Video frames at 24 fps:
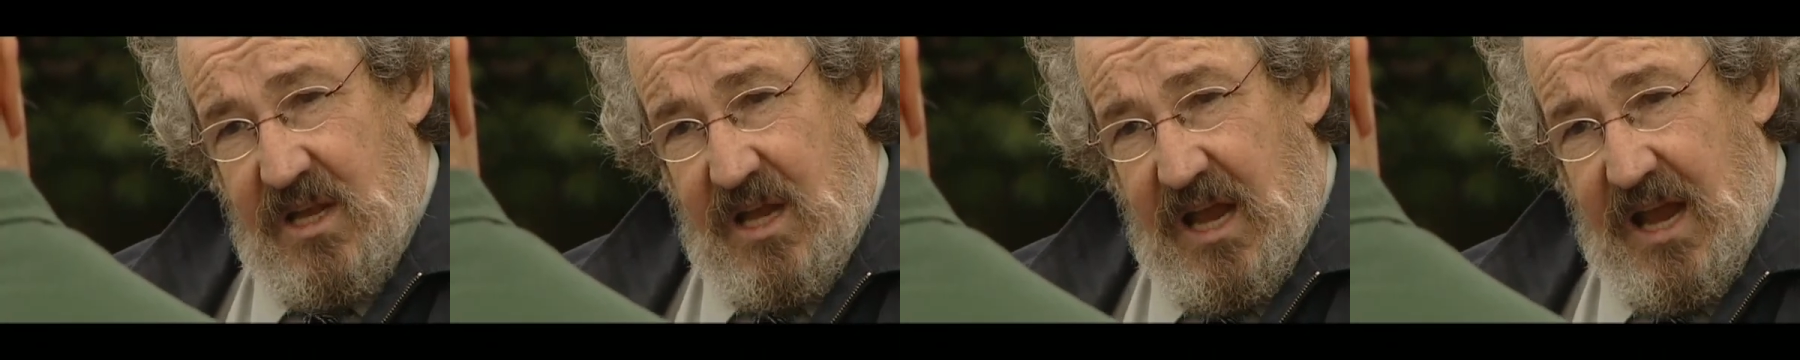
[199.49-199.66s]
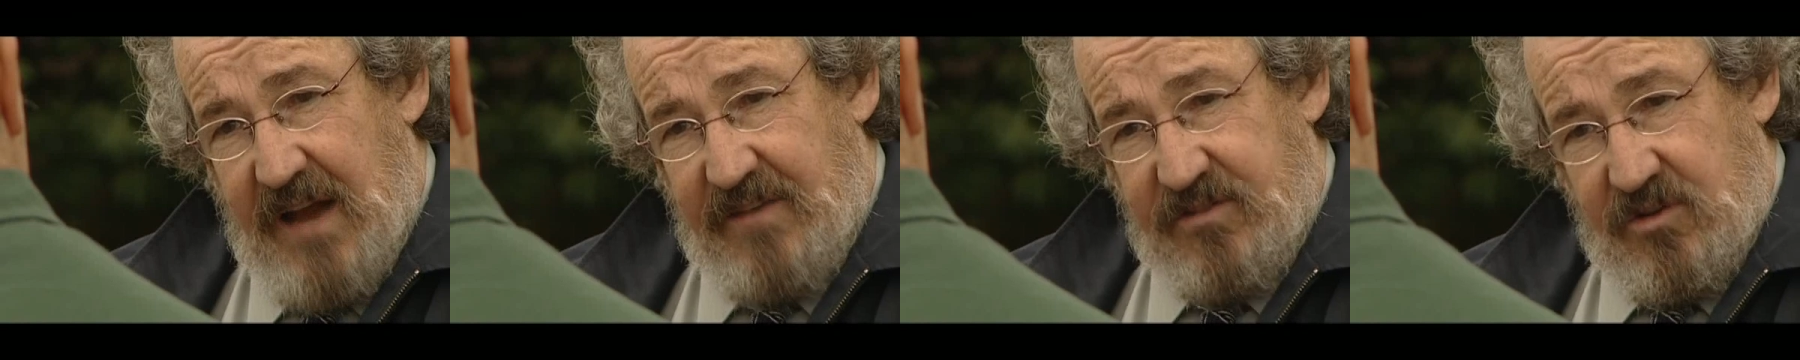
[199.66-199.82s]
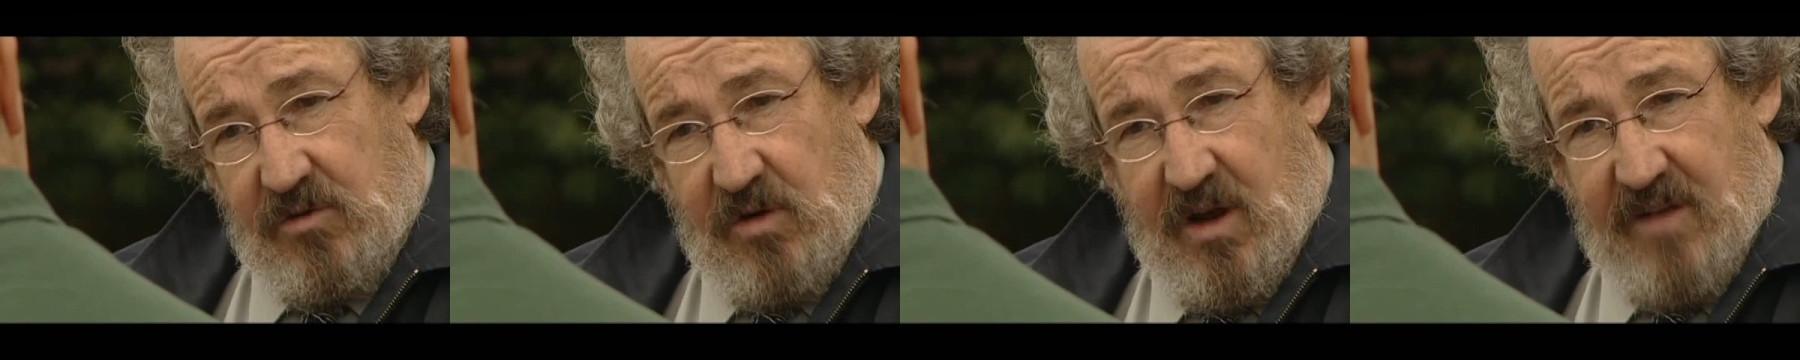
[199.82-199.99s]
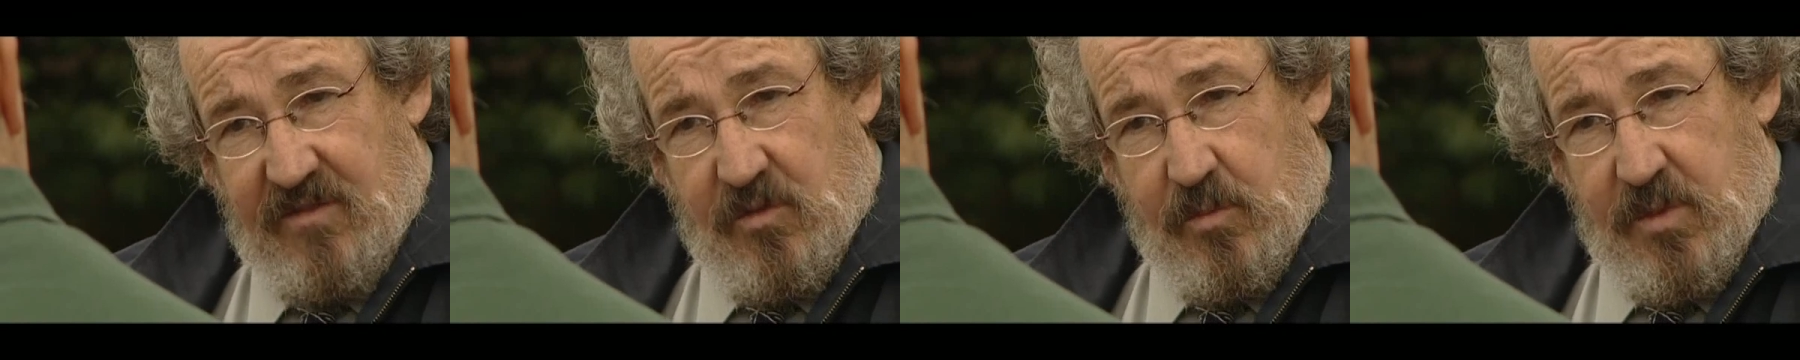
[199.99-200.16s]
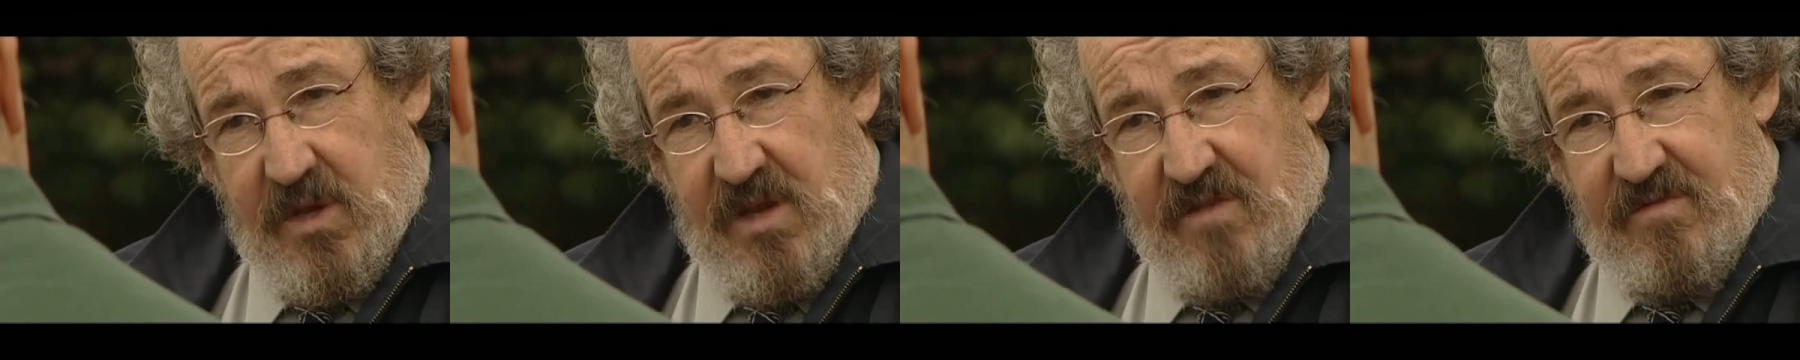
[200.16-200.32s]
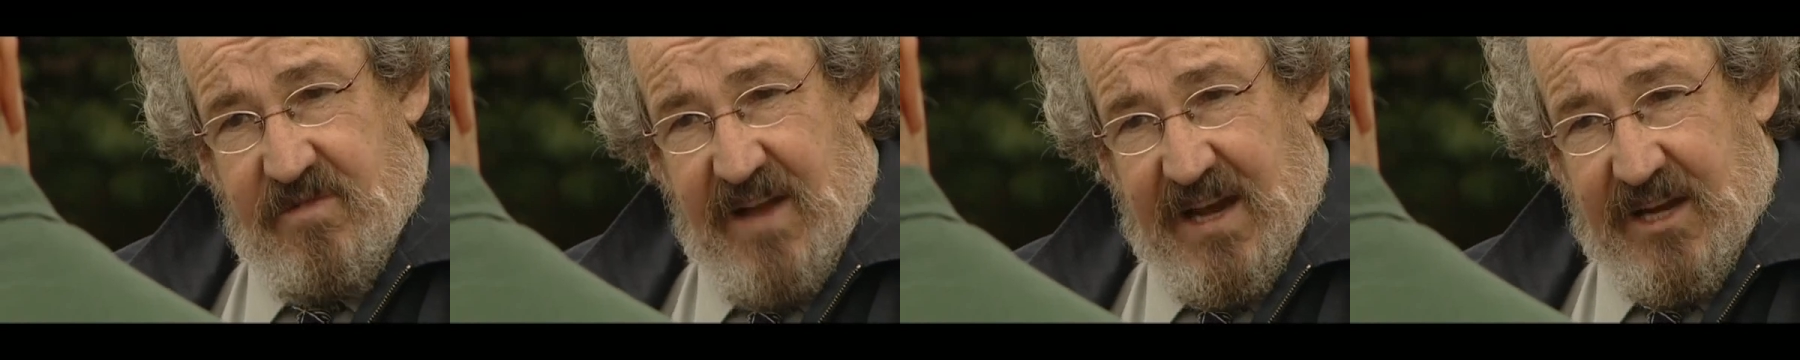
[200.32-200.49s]
have to either
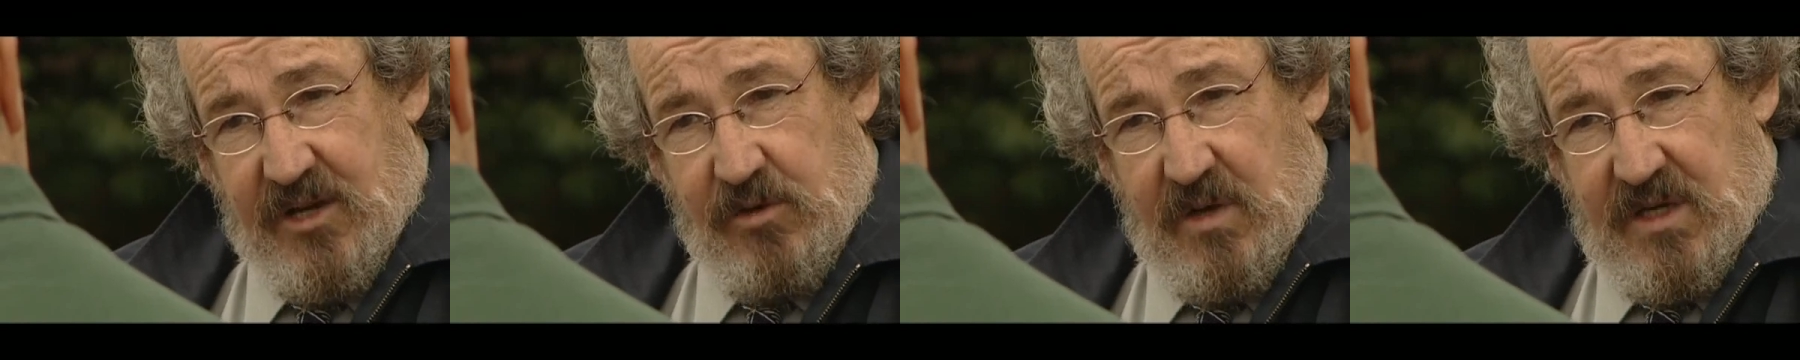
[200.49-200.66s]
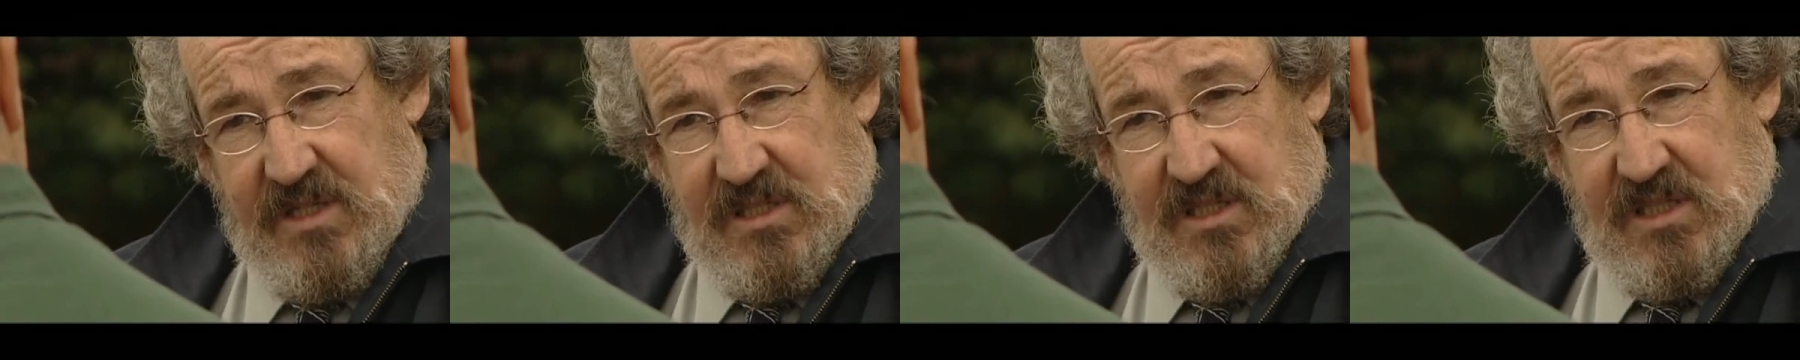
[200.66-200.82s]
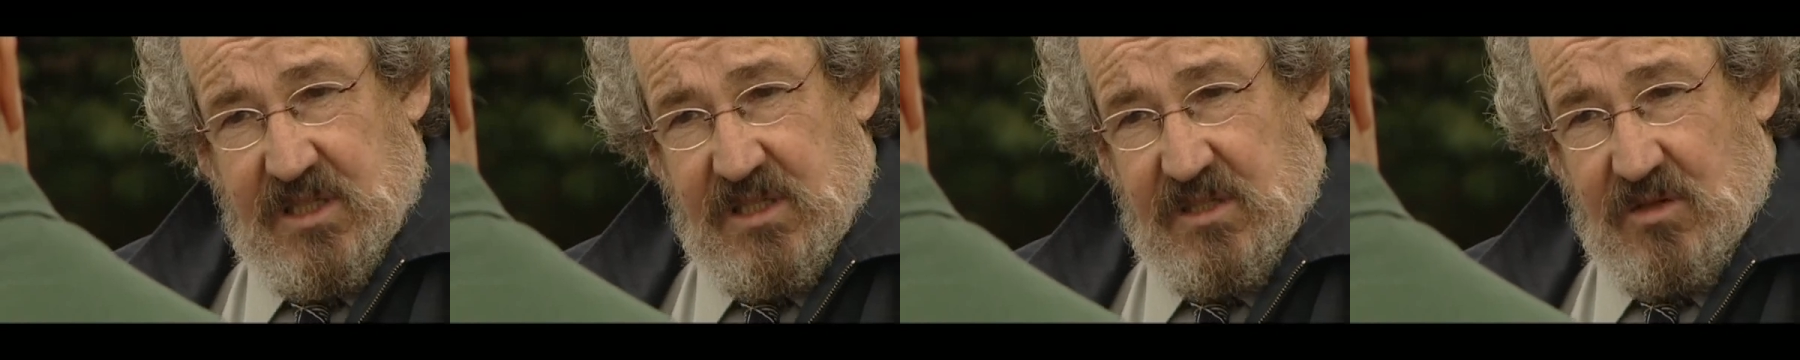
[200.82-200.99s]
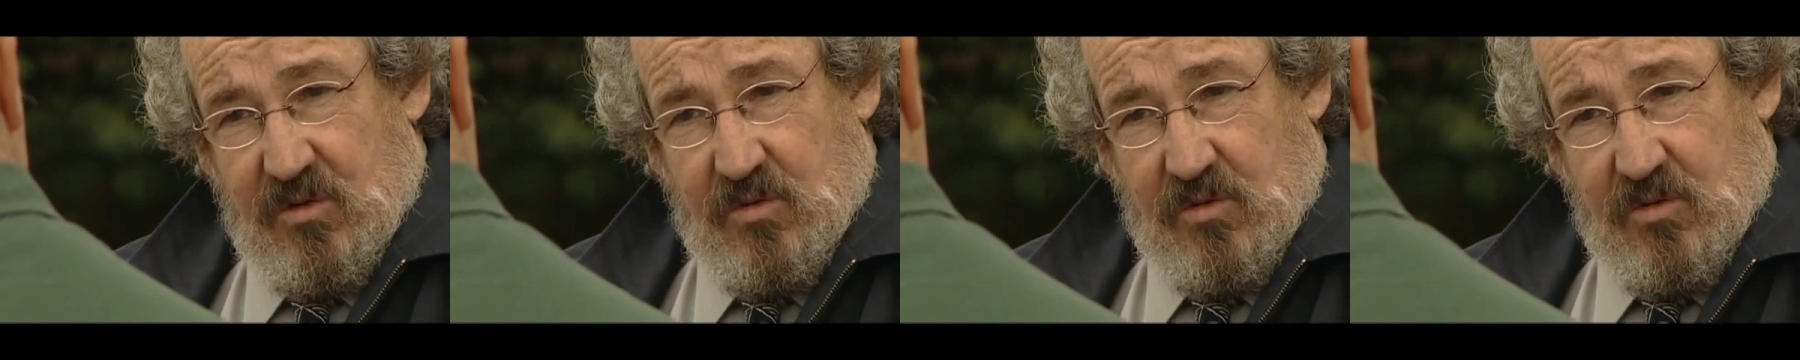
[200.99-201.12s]
be evacuated